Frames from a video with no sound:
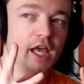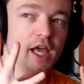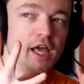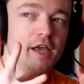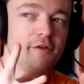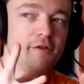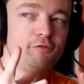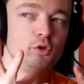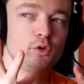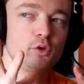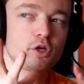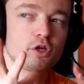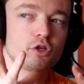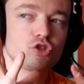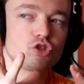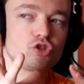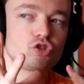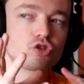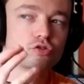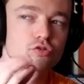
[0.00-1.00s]
if you can
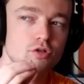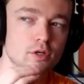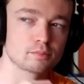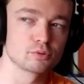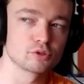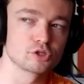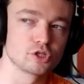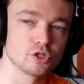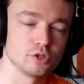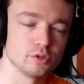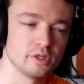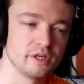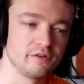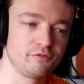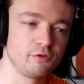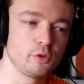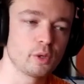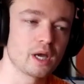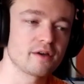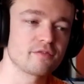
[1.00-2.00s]
troubleshoot, if you
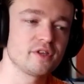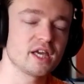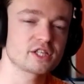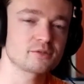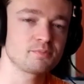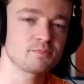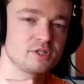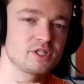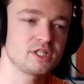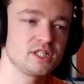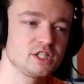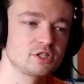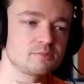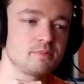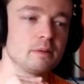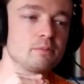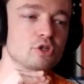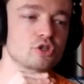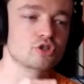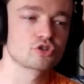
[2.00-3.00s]
have the expertise to be
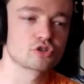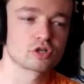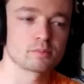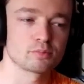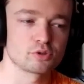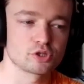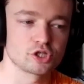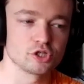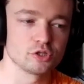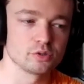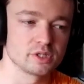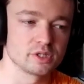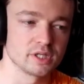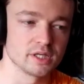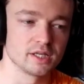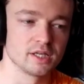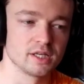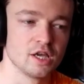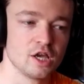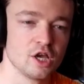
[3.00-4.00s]
able to troubleshoot
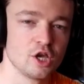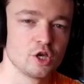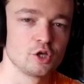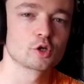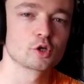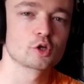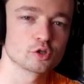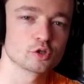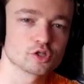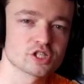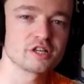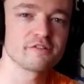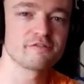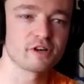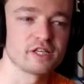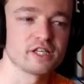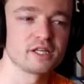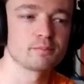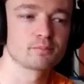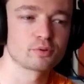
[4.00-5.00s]
it, you're constantly
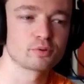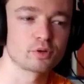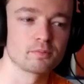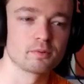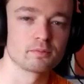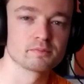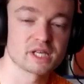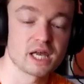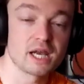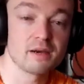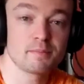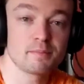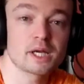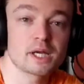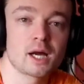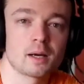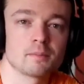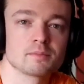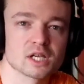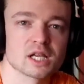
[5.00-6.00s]
finding problems, and it
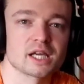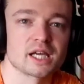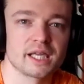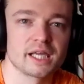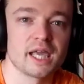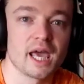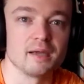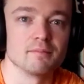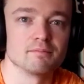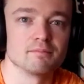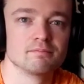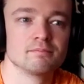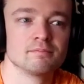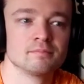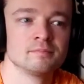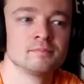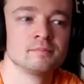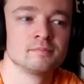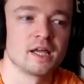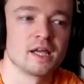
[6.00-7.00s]
becomes like a game.
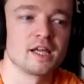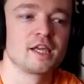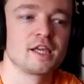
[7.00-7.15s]
Like